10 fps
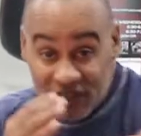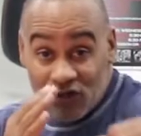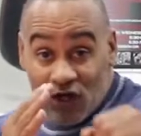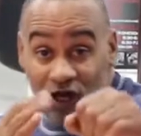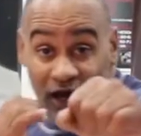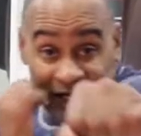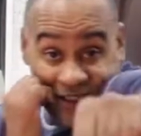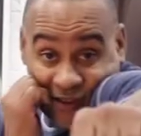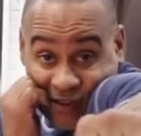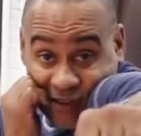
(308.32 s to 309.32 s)
that your
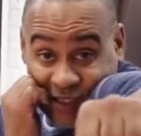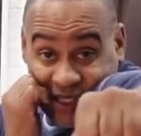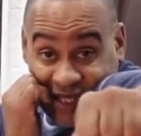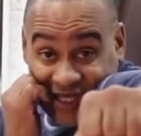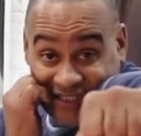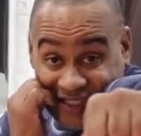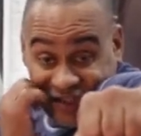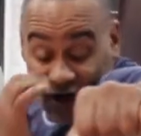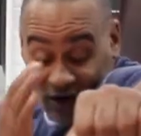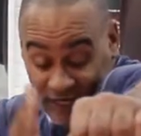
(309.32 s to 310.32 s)
line into
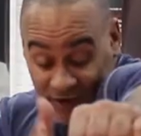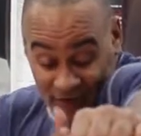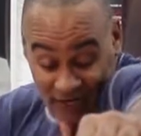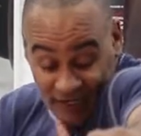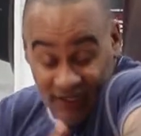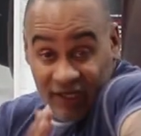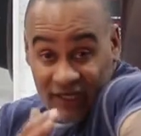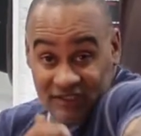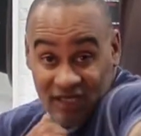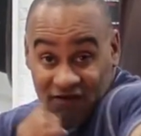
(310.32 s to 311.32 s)
the target area
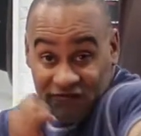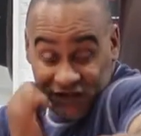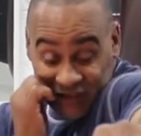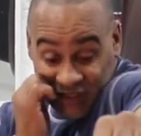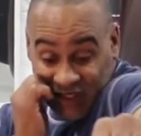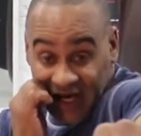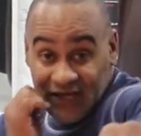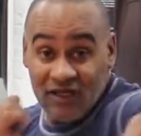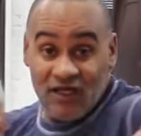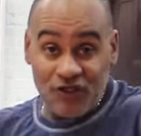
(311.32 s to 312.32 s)
is covered,
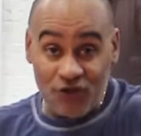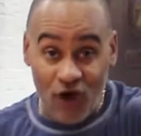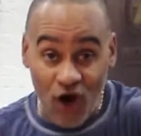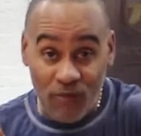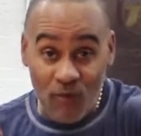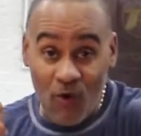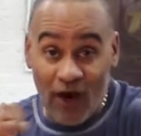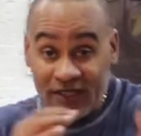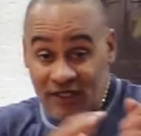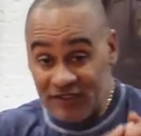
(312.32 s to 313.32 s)
okay? You're not open
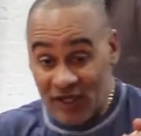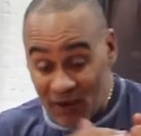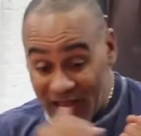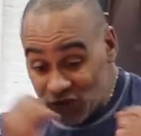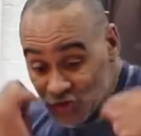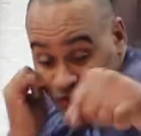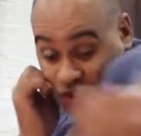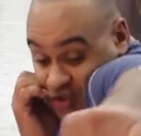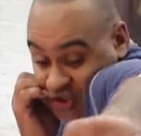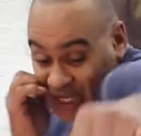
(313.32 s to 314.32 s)
wide. And as you
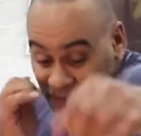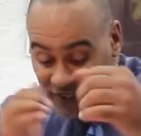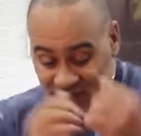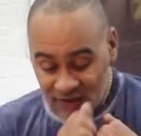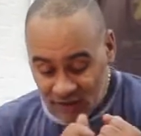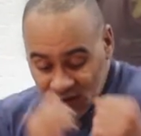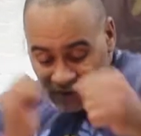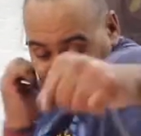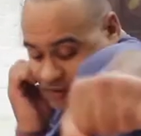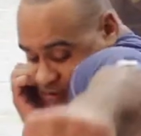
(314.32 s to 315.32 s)
turn your jab in,
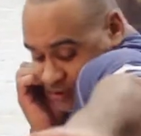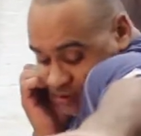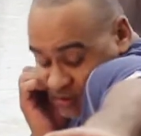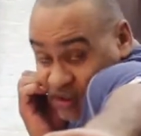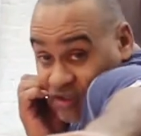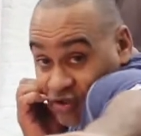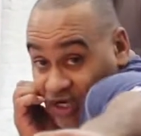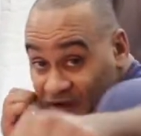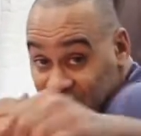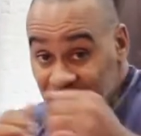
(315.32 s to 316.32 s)
you're
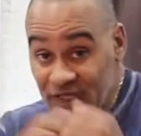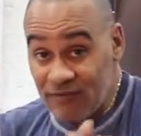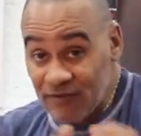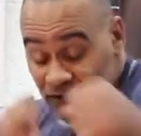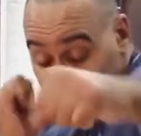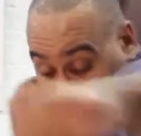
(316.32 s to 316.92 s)
covering it.